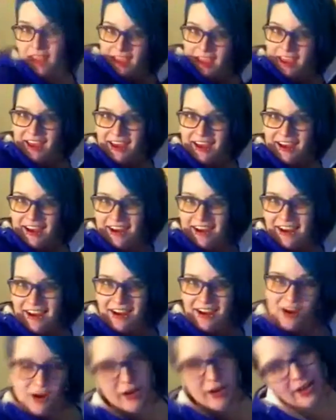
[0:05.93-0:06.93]
Hi,
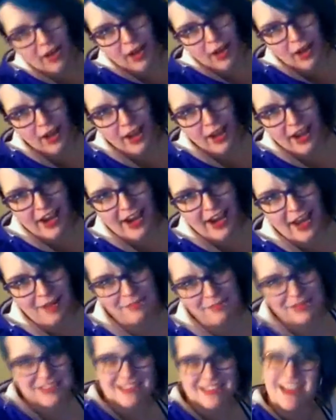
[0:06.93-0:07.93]
hi!
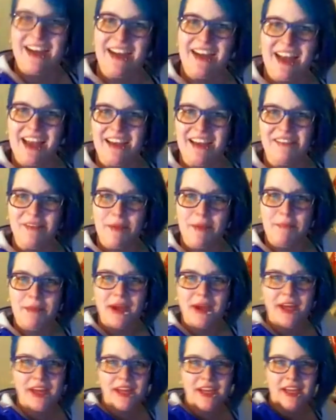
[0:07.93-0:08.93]
Happy Sunday,
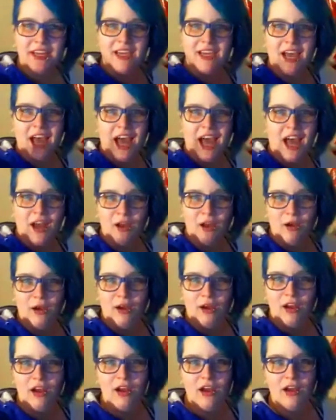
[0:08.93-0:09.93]
everybody!
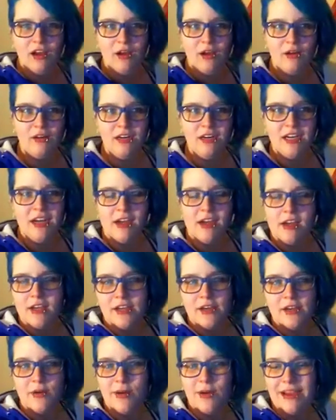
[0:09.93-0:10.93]
Hello!
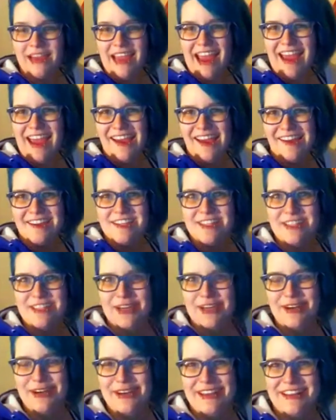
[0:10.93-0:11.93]
Quick and
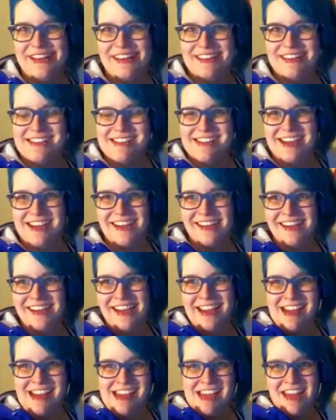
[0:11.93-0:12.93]
dirty this Sunday
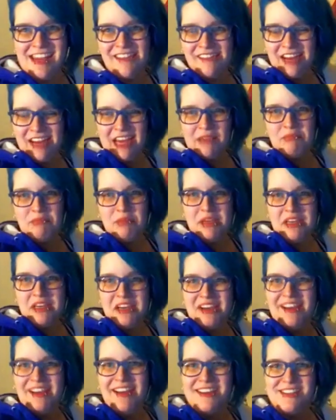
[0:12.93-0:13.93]
evening
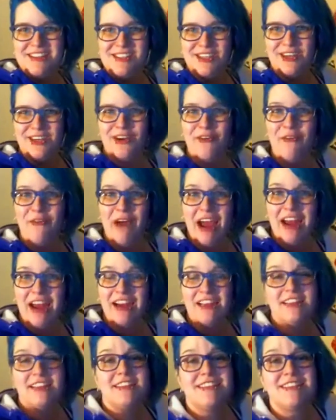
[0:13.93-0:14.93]
because you know what?
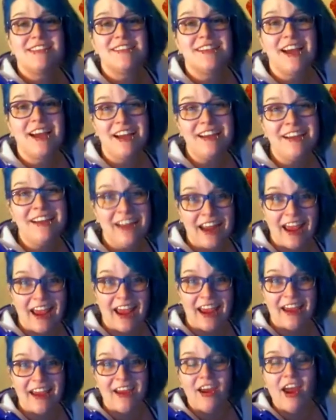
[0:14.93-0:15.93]
It's Sunday,
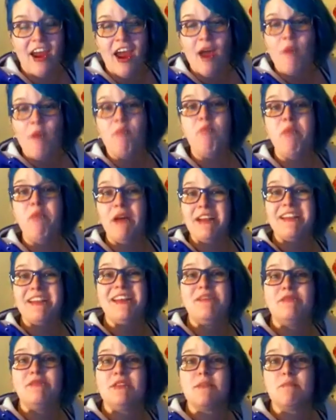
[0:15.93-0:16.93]
but it
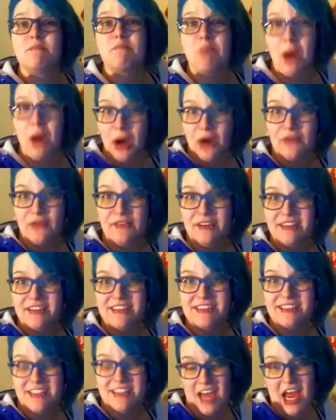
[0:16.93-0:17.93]
was a perfect
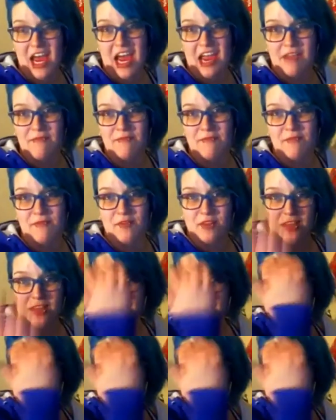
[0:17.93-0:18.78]
time for this